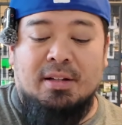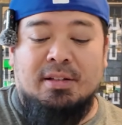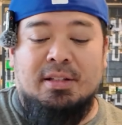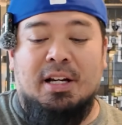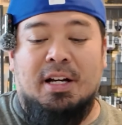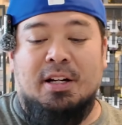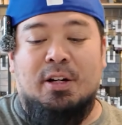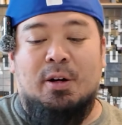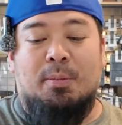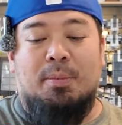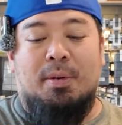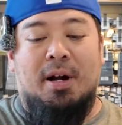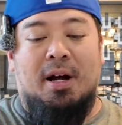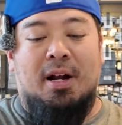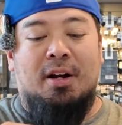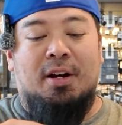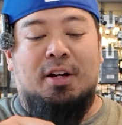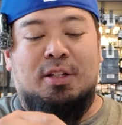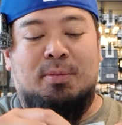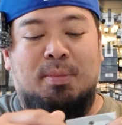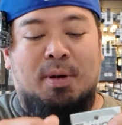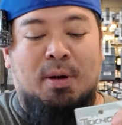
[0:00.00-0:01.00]
Techno
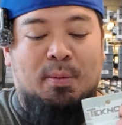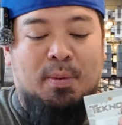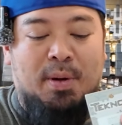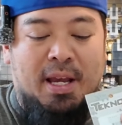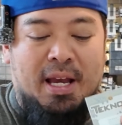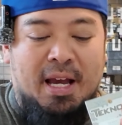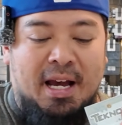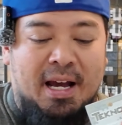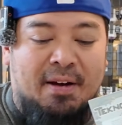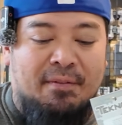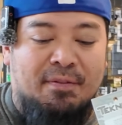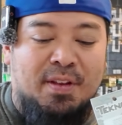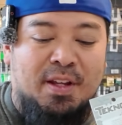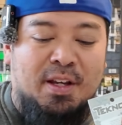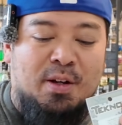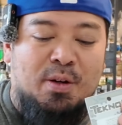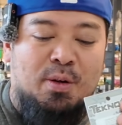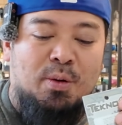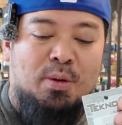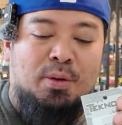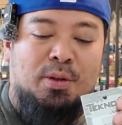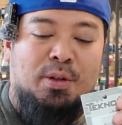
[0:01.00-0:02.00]
products, but we have the
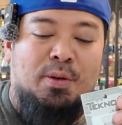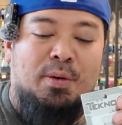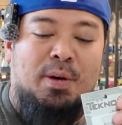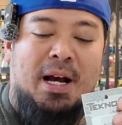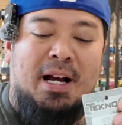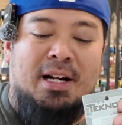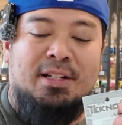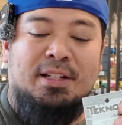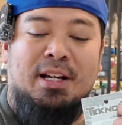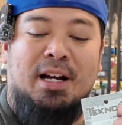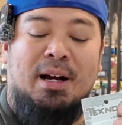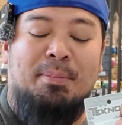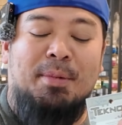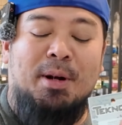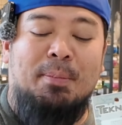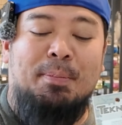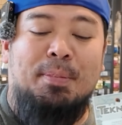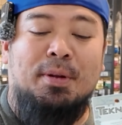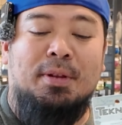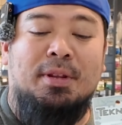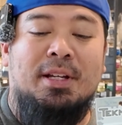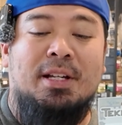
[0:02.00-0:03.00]
cool new, actually, I'm
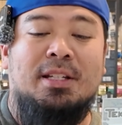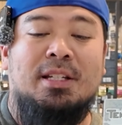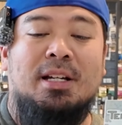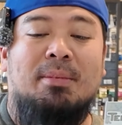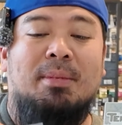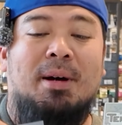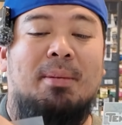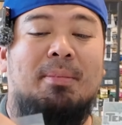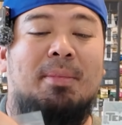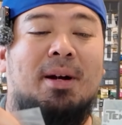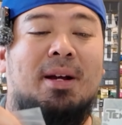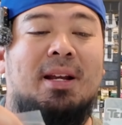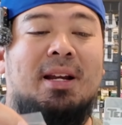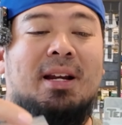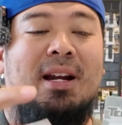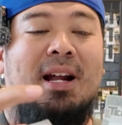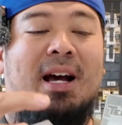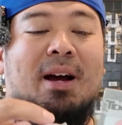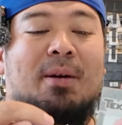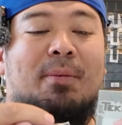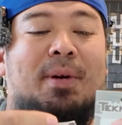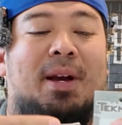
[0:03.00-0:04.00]
gonna put these on my buggy
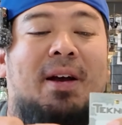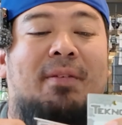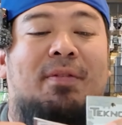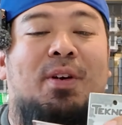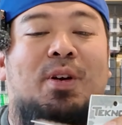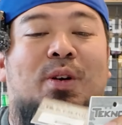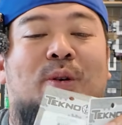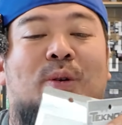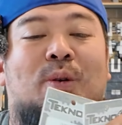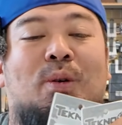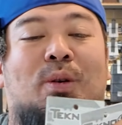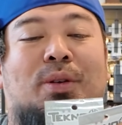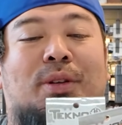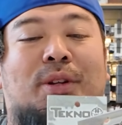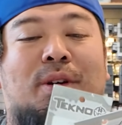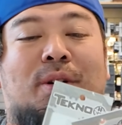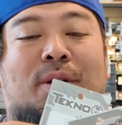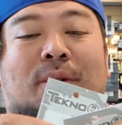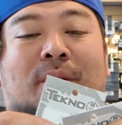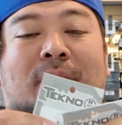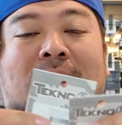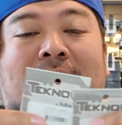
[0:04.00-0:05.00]
tonight. We have the cool
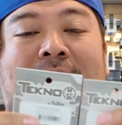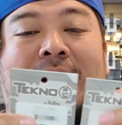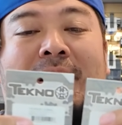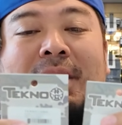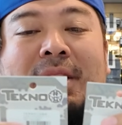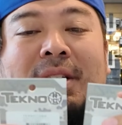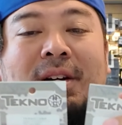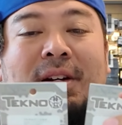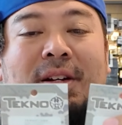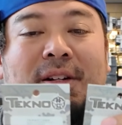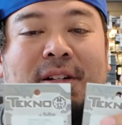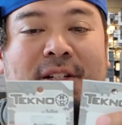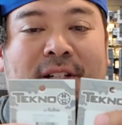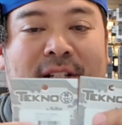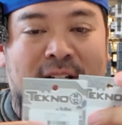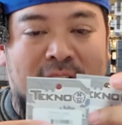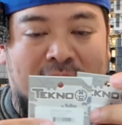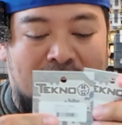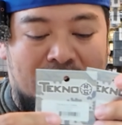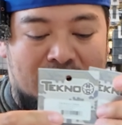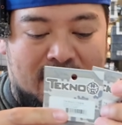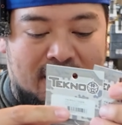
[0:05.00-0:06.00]
new
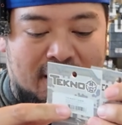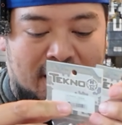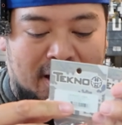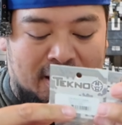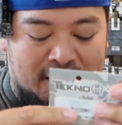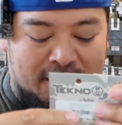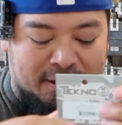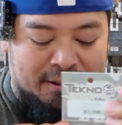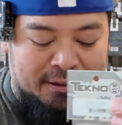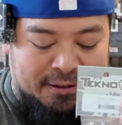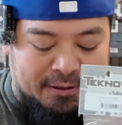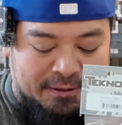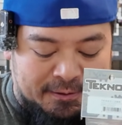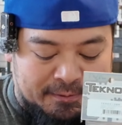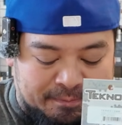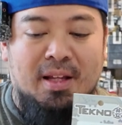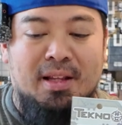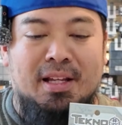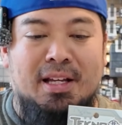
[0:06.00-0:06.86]
shock collars.